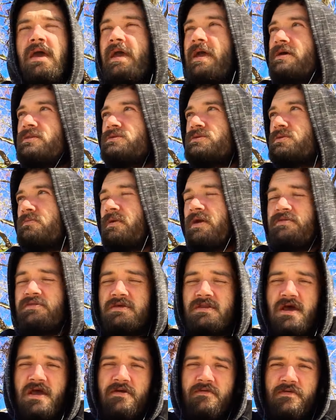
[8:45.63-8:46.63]
And Samantha
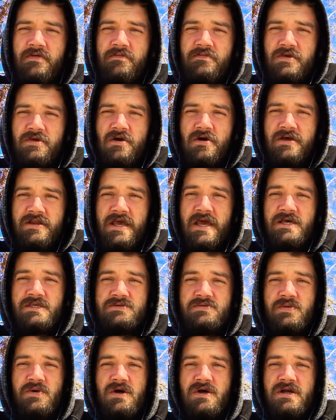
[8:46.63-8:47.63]
and I have even gone
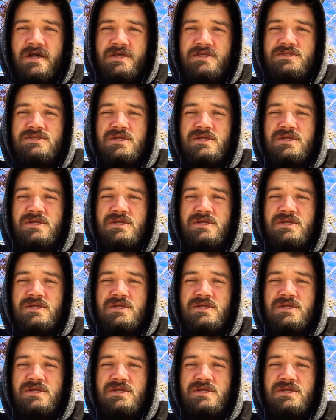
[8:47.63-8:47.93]
as far as